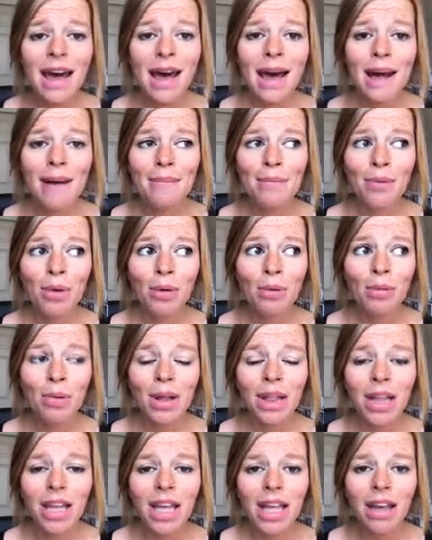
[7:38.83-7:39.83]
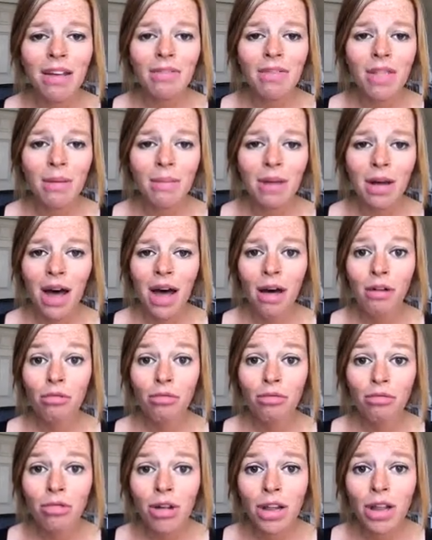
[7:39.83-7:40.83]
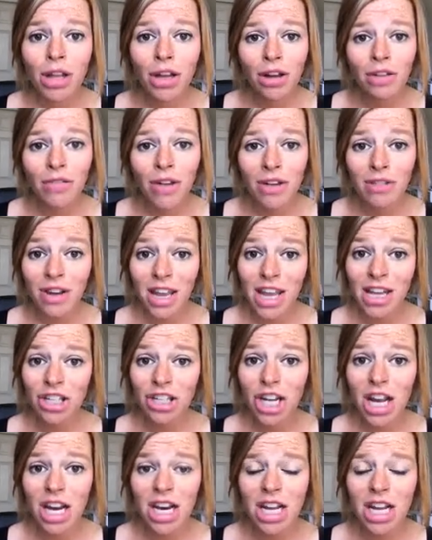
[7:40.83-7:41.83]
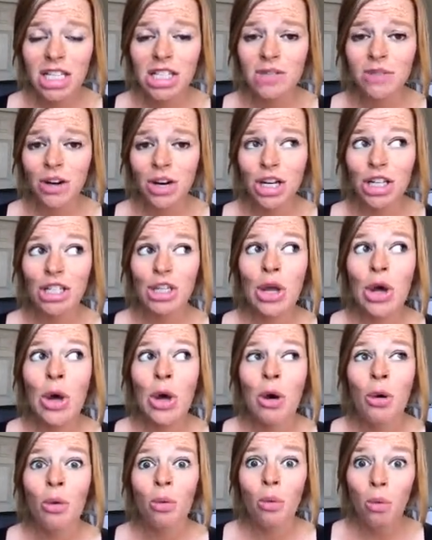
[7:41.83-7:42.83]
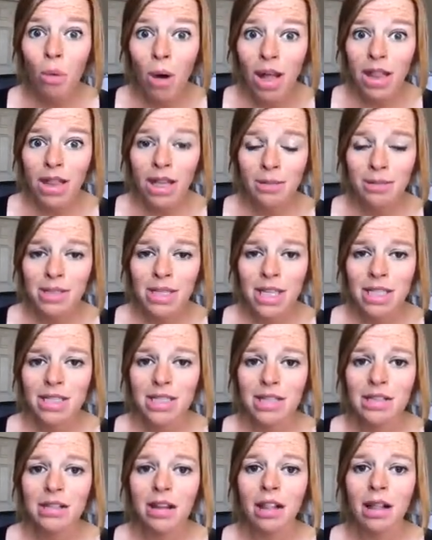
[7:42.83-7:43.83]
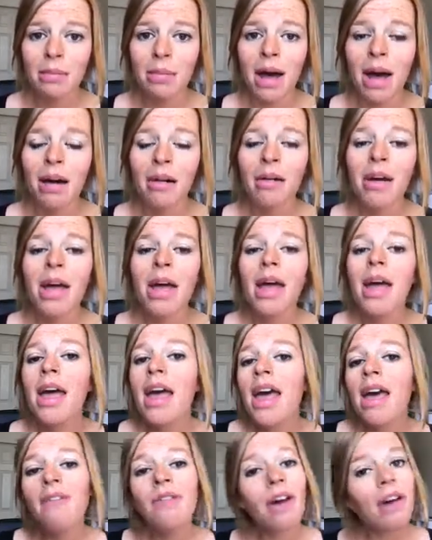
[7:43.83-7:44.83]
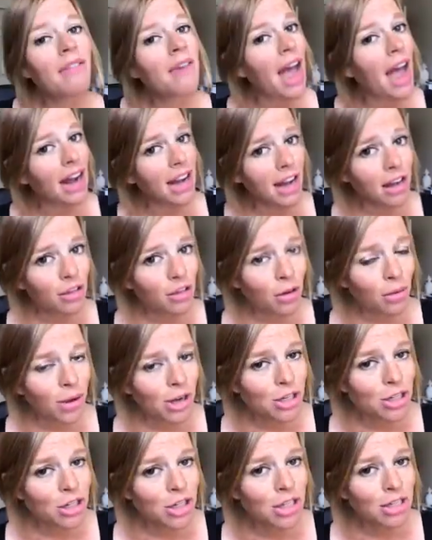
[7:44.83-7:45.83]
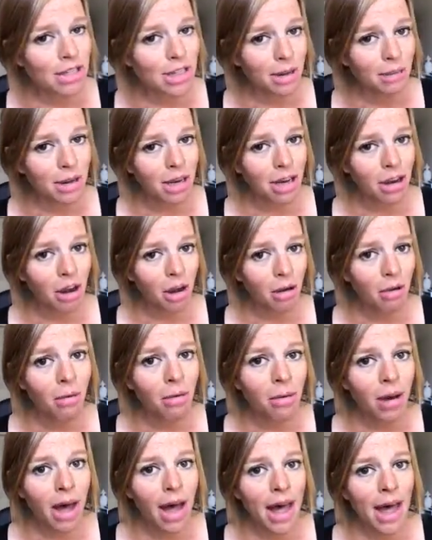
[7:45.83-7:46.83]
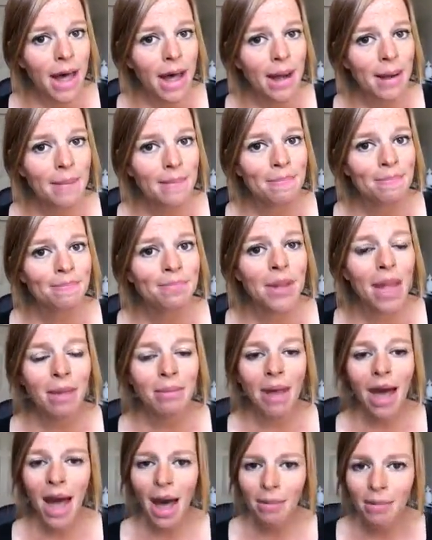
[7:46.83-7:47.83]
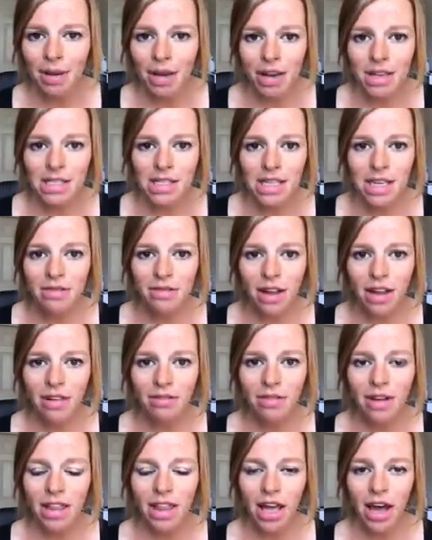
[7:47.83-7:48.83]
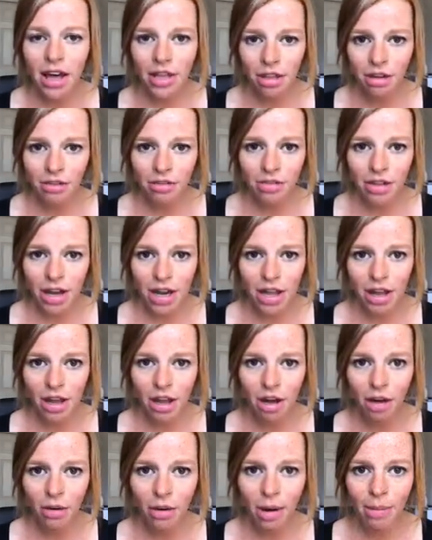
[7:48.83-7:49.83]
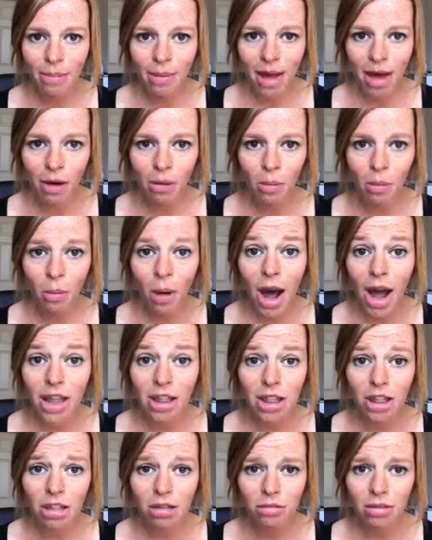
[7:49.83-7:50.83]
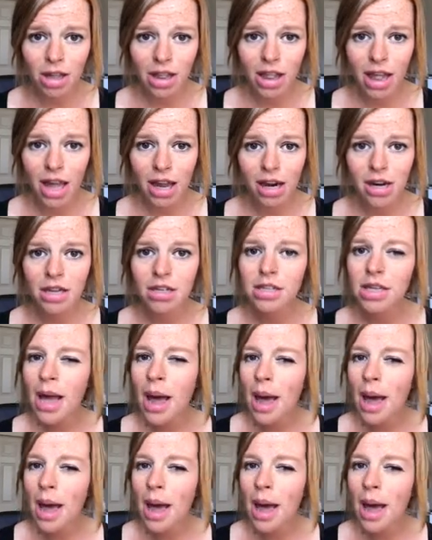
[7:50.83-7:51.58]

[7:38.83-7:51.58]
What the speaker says: will really give them a really good foundation as far as what LipSense is all about. If you have any other questions, let me know. I'm happy to see if I can find that other video about why the 3 layers,